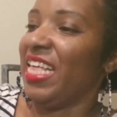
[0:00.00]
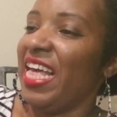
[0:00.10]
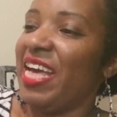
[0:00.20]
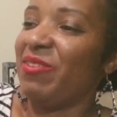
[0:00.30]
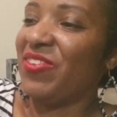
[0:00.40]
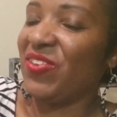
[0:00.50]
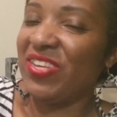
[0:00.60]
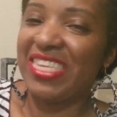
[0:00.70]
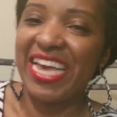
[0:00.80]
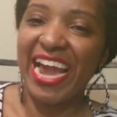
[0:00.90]
I was so
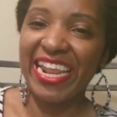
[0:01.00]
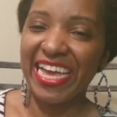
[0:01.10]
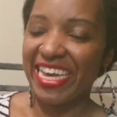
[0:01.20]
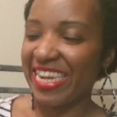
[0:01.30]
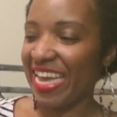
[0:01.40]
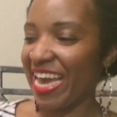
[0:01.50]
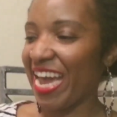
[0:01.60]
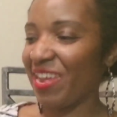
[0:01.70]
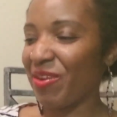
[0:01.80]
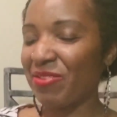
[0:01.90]
excited I couldn't hide
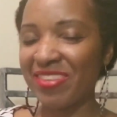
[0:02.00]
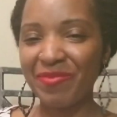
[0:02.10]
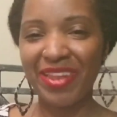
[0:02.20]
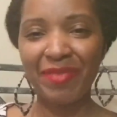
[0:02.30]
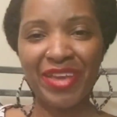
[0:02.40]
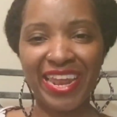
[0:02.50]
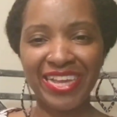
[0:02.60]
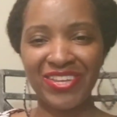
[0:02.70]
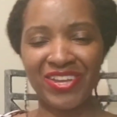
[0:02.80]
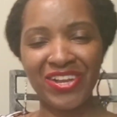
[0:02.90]
it. I was like, but let me
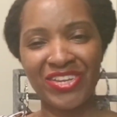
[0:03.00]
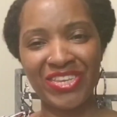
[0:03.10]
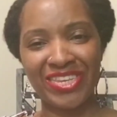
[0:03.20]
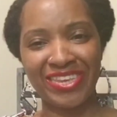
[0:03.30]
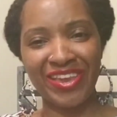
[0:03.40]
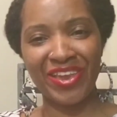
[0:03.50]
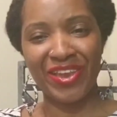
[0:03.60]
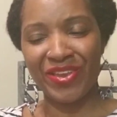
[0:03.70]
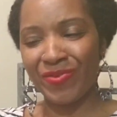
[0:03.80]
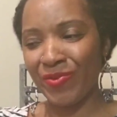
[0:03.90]
let y'all
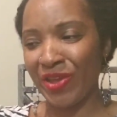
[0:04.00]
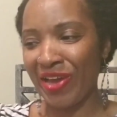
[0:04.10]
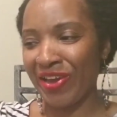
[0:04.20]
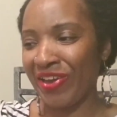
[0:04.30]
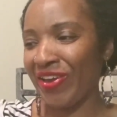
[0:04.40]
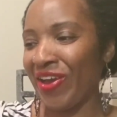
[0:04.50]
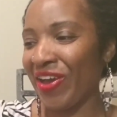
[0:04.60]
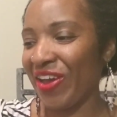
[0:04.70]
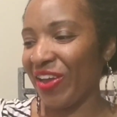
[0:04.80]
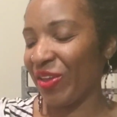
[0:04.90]
see what I
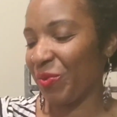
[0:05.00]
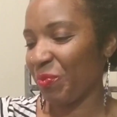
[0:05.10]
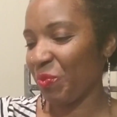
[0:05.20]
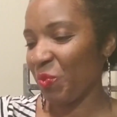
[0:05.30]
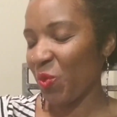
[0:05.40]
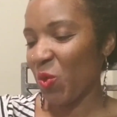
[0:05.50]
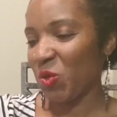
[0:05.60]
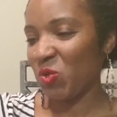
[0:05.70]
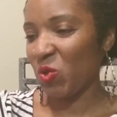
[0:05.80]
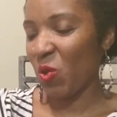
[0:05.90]
got.
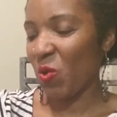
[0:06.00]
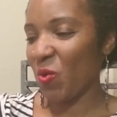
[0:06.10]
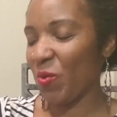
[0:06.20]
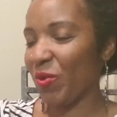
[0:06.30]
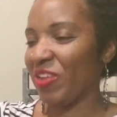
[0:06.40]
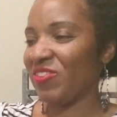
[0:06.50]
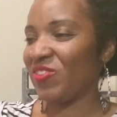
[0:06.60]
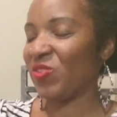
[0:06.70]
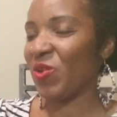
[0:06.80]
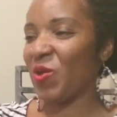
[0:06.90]
So let's
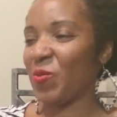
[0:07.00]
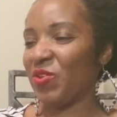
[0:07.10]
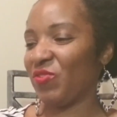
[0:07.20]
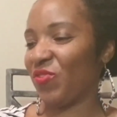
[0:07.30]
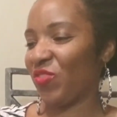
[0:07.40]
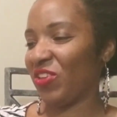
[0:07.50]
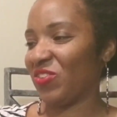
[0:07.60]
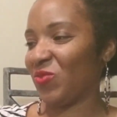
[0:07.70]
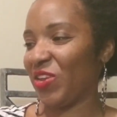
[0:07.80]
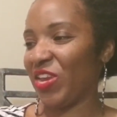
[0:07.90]
start with this
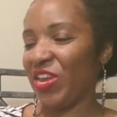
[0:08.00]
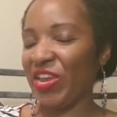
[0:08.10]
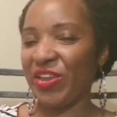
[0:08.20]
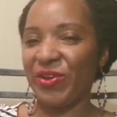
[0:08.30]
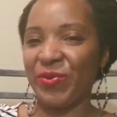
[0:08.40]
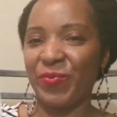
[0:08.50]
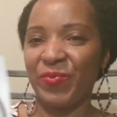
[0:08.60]
right here.